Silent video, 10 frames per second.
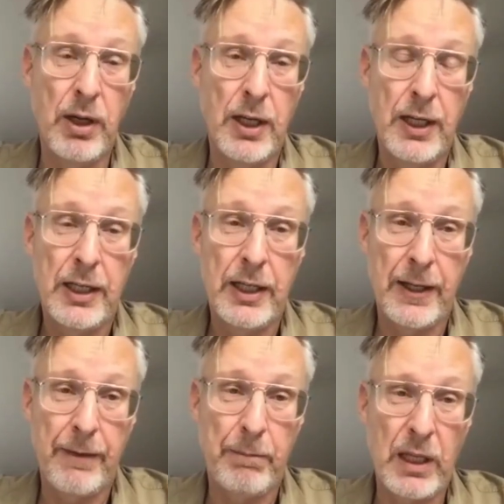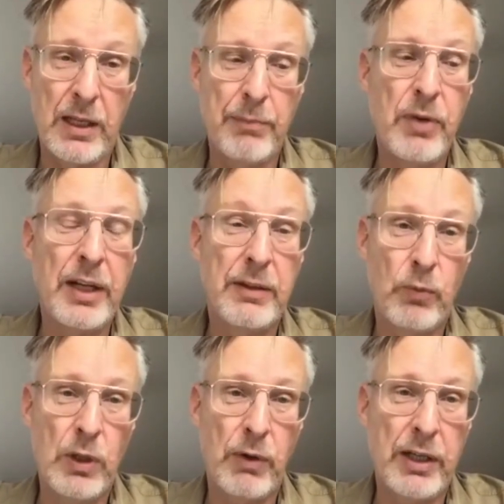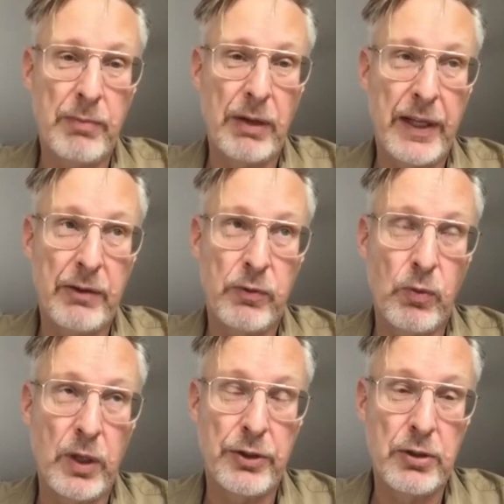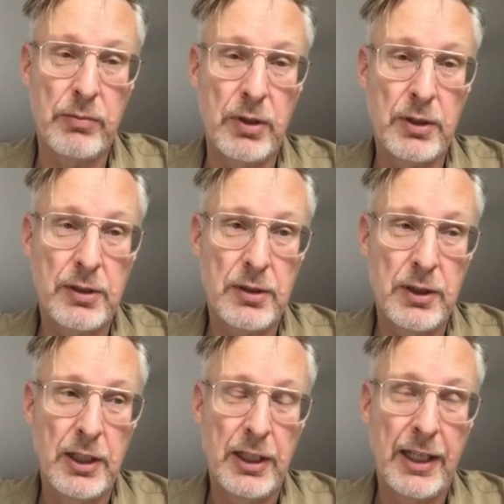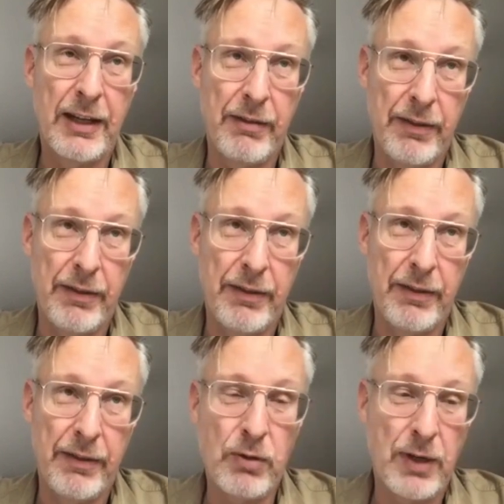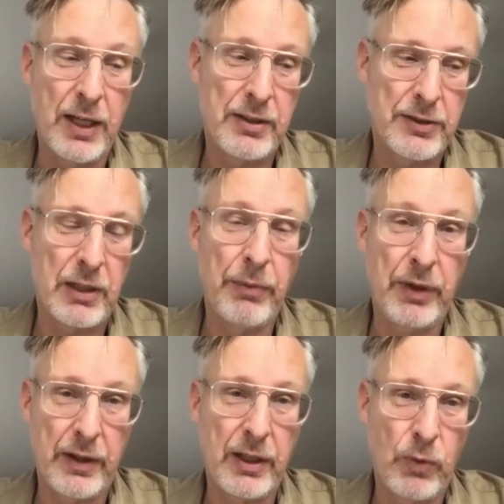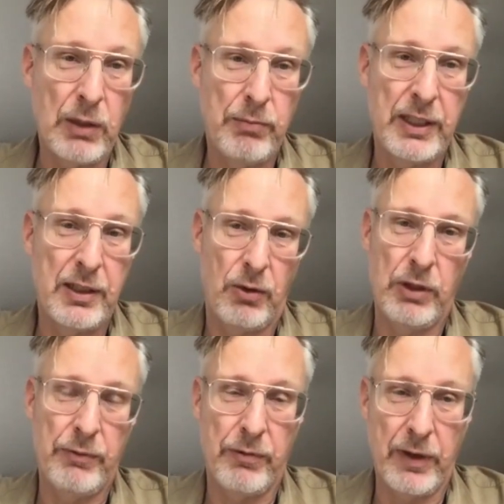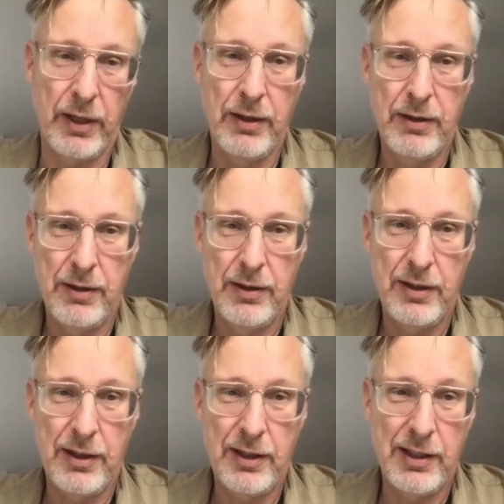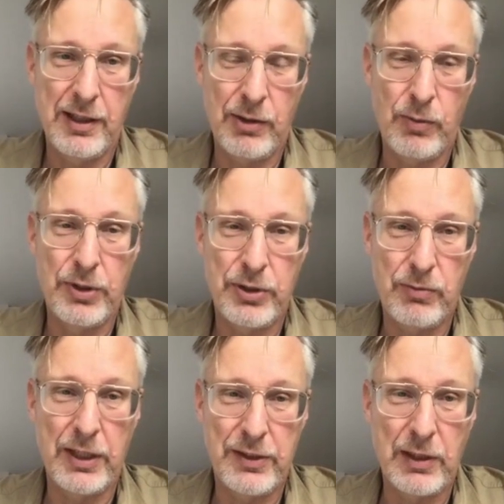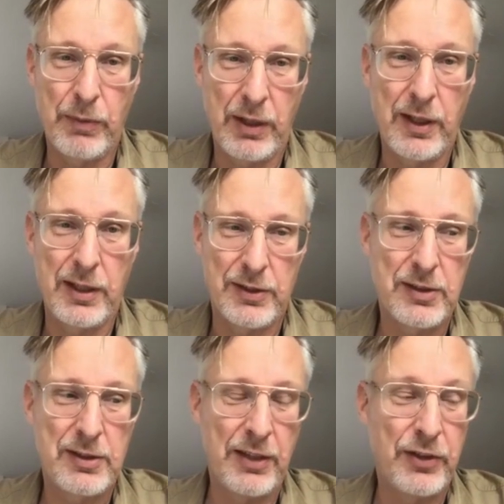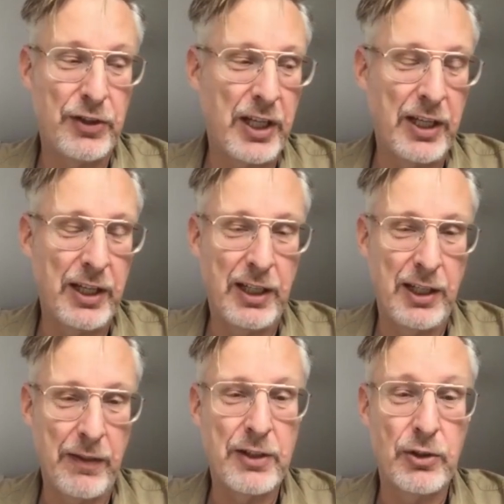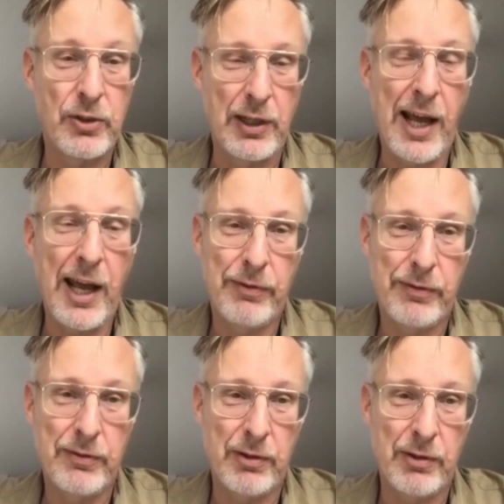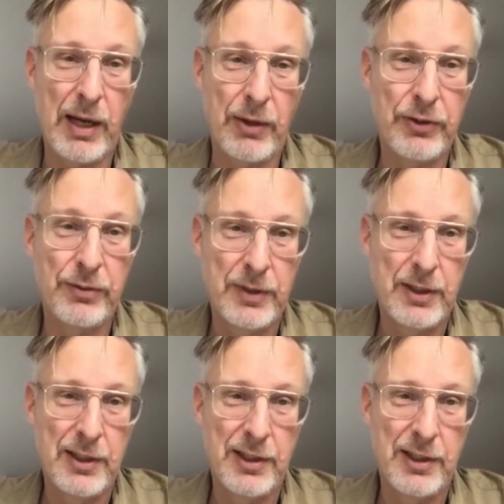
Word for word: Um, and I'm writing. We'll write about that for one or two books, and then I will write something that will be only for fun uh, I want to write something that is entertaining and that you can laugh about. Yeah.